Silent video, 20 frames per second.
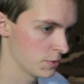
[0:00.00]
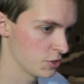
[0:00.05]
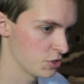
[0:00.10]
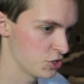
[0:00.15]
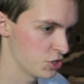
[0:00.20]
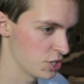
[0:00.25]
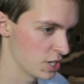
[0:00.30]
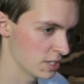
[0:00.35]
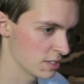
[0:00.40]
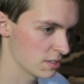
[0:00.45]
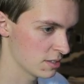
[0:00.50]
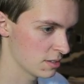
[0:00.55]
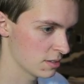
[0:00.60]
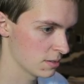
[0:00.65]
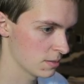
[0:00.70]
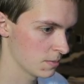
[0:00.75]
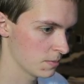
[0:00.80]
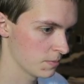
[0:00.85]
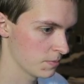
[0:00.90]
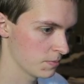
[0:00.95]
Shit.
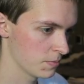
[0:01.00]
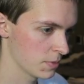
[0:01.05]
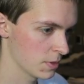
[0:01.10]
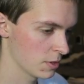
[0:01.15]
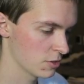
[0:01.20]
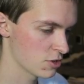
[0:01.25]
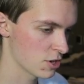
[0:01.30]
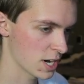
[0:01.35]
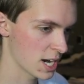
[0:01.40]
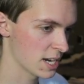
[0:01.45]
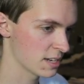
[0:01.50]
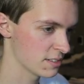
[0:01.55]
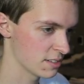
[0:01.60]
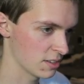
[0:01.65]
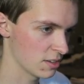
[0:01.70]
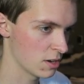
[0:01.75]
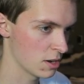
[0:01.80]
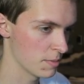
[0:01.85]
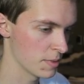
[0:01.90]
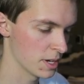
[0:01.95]

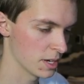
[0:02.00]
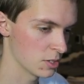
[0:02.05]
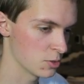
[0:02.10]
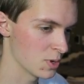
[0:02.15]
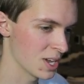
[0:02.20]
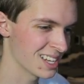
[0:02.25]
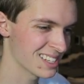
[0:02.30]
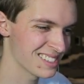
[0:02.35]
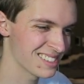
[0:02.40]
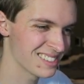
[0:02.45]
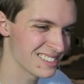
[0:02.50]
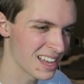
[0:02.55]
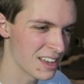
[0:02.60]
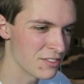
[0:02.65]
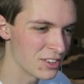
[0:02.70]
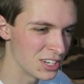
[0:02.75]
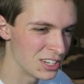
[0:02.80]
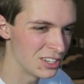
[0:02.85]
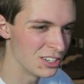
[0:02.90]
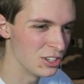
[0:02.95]
Sarcastic comments. We got
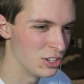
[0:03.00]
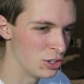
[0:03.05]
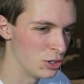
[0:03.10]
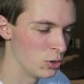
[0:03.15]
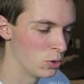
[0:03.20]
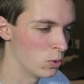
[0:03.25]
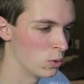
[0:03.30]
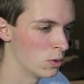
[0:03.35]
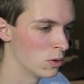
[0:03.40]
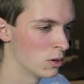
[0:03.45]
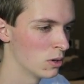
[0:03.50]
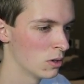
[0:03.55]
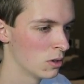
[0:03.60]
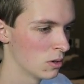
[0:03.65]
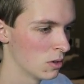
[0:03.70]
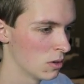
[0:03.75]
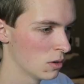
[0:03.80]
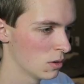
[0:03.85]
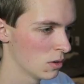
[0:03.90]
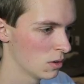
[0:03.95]
7 to do.
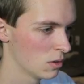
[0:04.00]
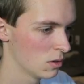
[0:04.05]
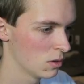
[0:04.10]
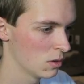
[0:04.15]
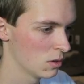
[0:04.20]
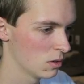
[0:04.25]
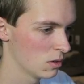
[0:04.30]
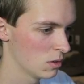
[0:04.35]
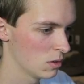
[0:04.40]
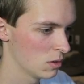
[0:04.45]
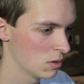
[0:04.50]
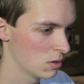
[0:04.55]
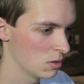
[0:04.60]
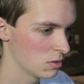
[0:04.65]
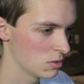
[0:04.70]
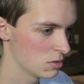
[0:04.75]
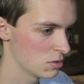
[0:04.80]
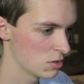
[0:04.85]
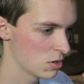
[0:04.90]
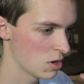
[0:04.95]

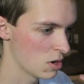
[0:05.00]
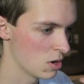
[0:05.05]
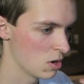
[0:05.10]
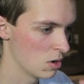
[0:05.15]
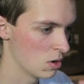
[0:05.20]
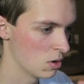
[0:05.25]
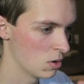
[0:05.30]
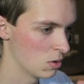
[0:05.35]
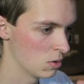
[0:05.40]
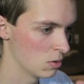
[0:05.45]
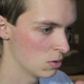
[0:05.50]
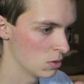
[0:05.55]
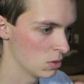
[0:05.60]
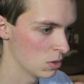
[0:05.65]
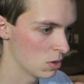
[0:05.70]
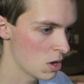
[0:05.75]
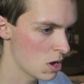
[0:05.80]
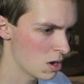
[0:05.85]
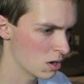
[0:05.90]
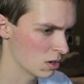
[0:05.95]
So,
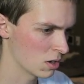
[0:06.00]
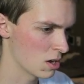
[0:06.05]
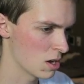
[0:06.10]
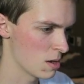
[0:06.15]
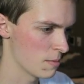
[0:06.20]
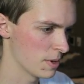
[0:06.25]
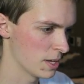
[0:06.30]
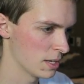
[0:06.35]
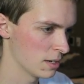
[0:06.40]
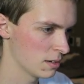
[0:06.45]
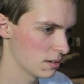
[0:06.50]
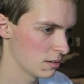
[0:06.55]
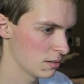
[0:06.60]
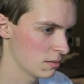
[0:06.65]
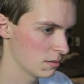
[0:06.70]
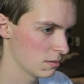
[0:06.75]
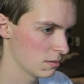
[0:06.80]
long comment.